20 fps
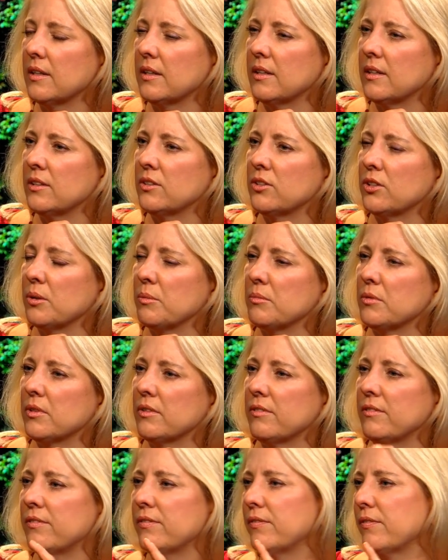in terms
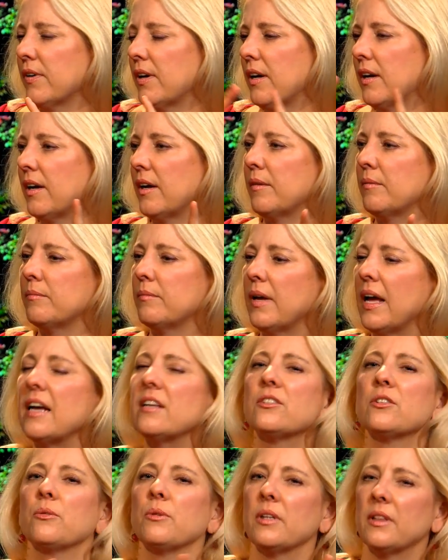of, as
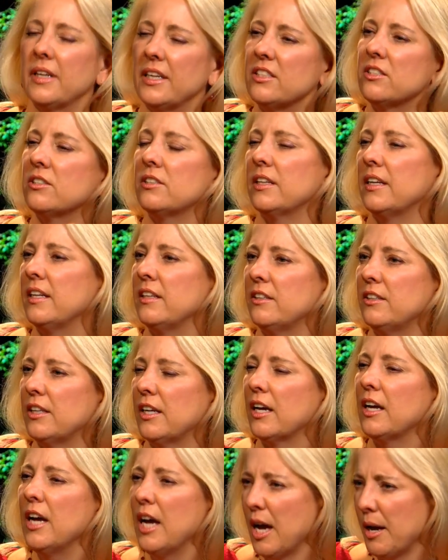it relates to India?
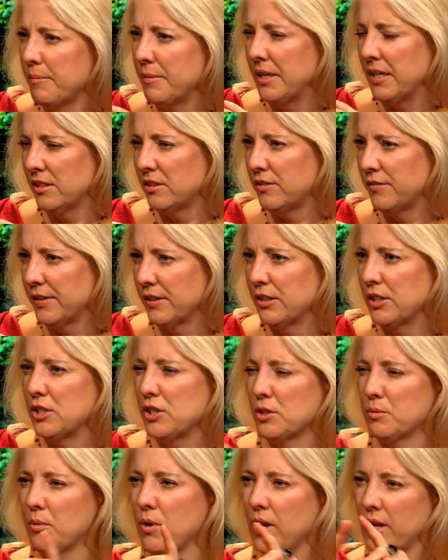I mean, it's very
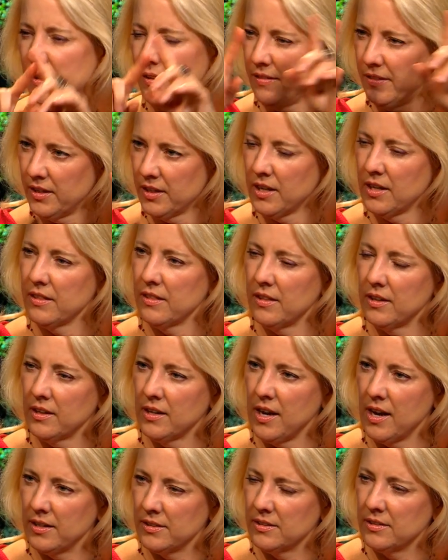small, and the
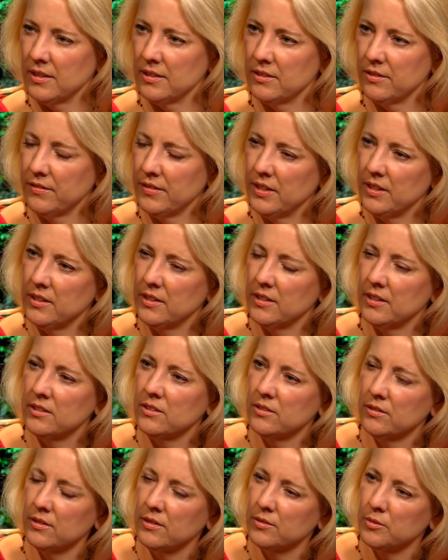continent of India
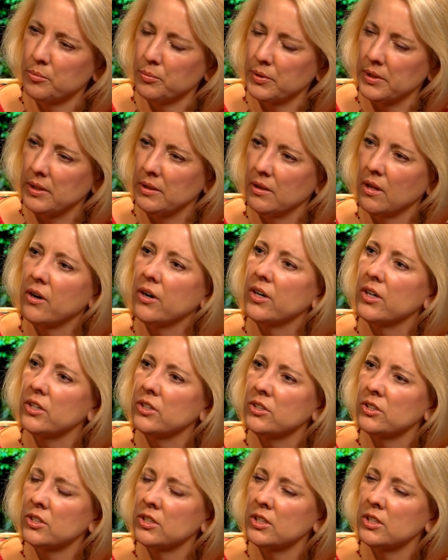is pretty large.